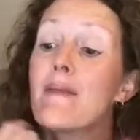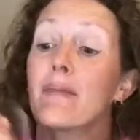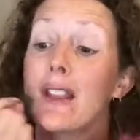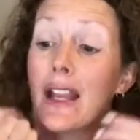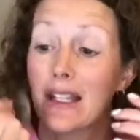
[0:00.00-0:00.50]

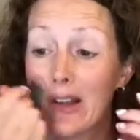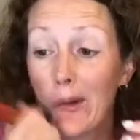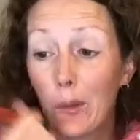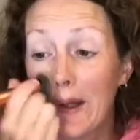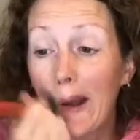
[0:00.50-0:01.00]
like this
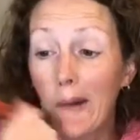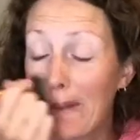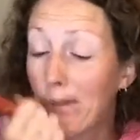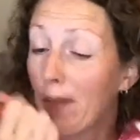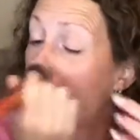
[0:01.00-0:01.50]
weekend,
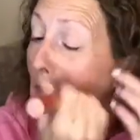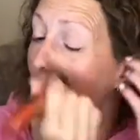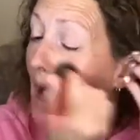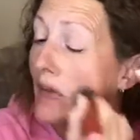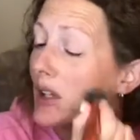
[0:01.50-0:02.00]
I spent
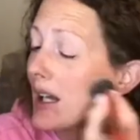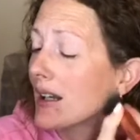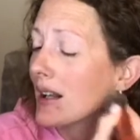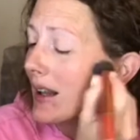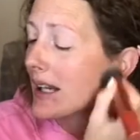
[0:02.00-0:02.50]
every day at
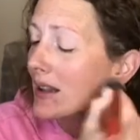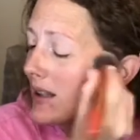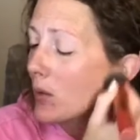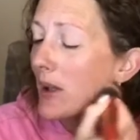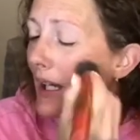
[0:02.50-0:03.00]
the lake
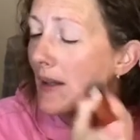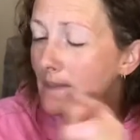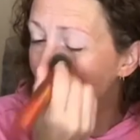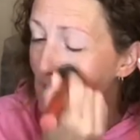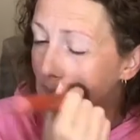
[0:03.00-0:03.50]
this weekend,
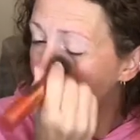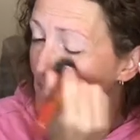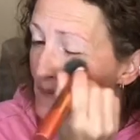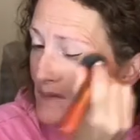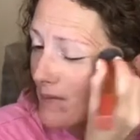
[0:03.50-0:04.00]

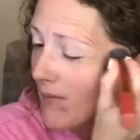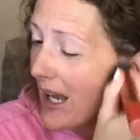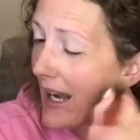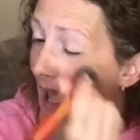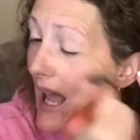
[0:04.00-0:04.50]

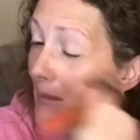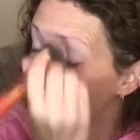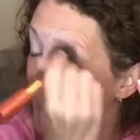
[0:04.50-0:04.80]
and I had BB